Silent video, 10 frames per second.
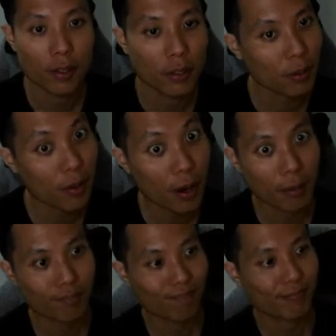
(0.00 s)
All right,
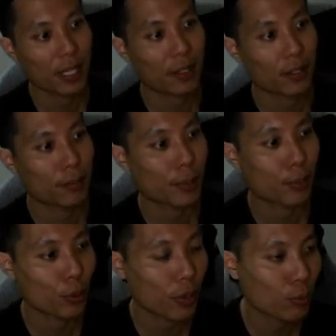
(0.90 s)
I got my
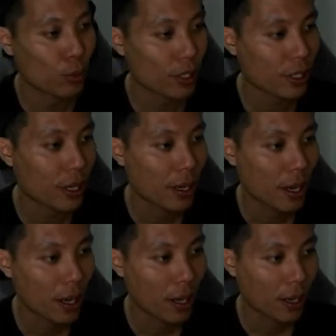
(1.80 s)
program working.
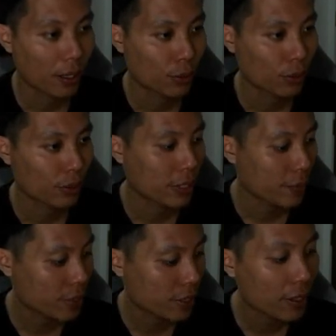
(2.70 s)
So
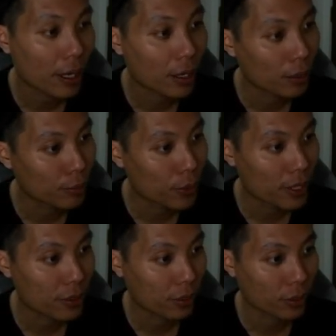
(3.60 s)
same thing, I'll
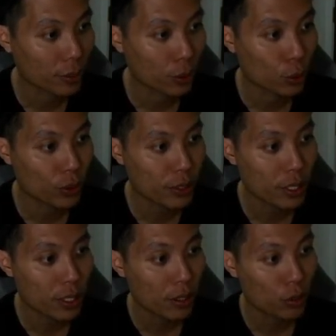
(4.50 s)
press on the Ctrl
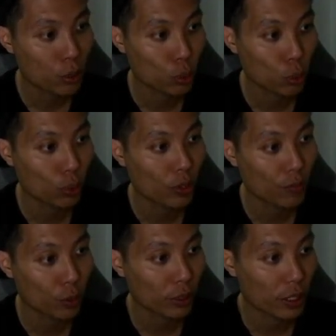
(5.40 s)
C to
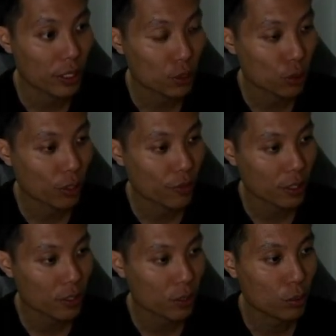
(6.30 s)
invoke the destroy
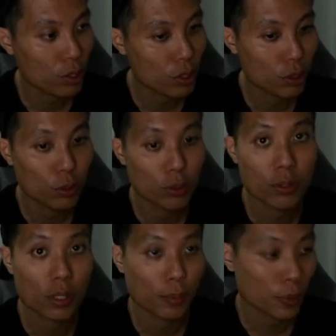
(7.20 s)
function, which is to
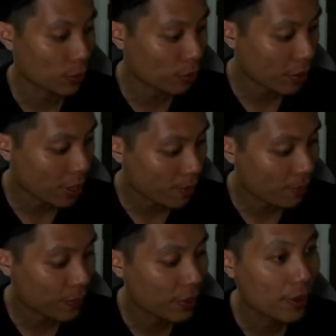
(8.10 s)
stop the program.
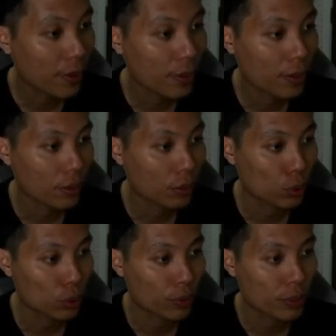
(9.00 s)

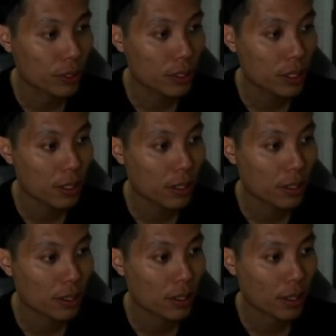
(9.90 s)
Ctrl C,
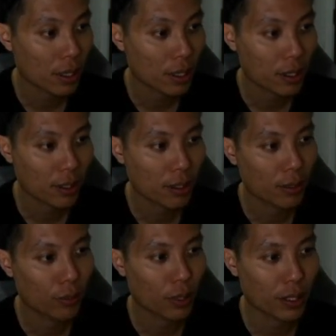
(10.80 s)
and
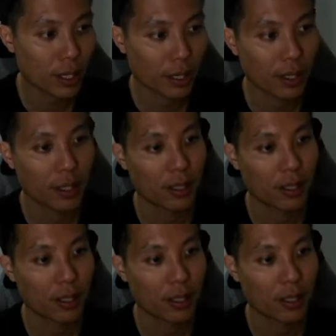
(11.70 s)
we are done.